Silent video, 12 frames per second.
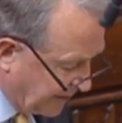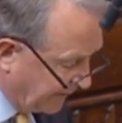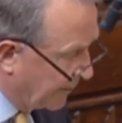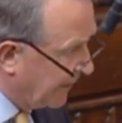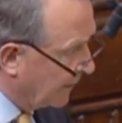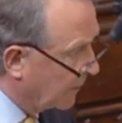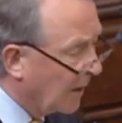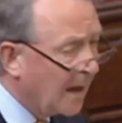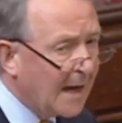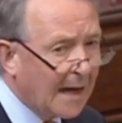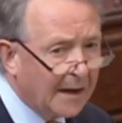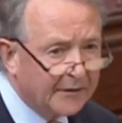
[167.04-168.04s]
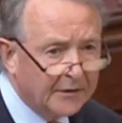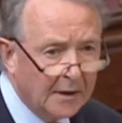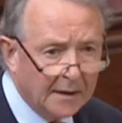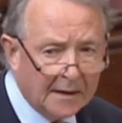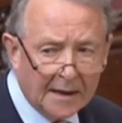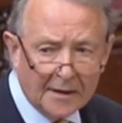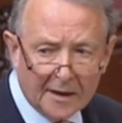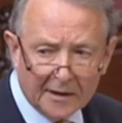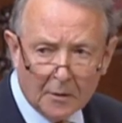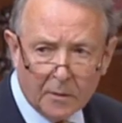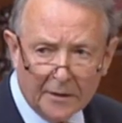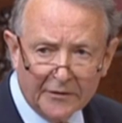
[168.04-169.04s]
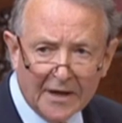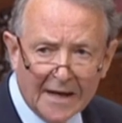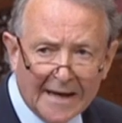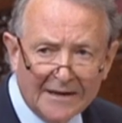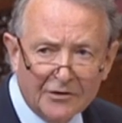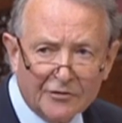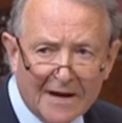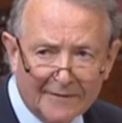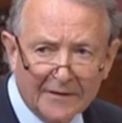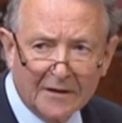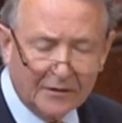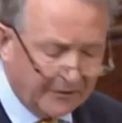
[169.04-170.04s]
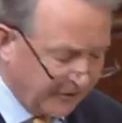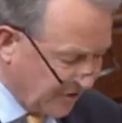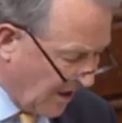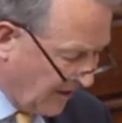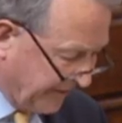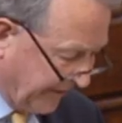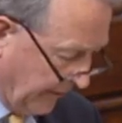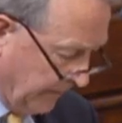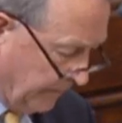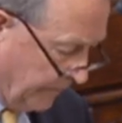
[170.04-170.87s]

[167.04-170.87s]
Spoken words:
of the bill as, again I quote, a trafficker's charter?